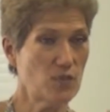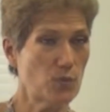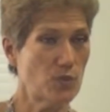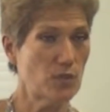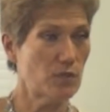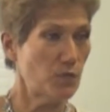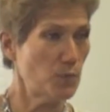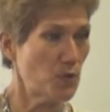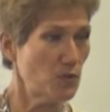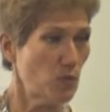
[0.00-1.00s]
dinosaurs,
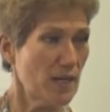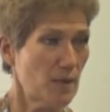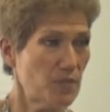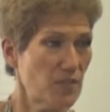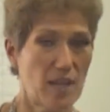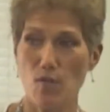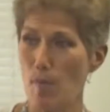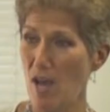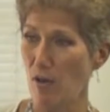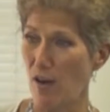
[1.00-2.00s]
footprints running up the side of a
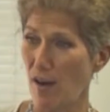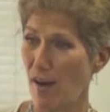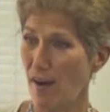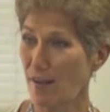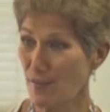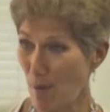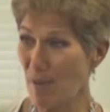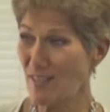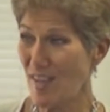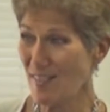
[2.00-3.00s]
mountain. Does that
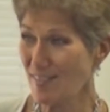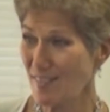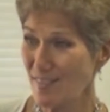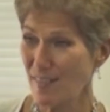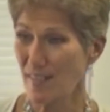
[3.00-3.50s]
make sense?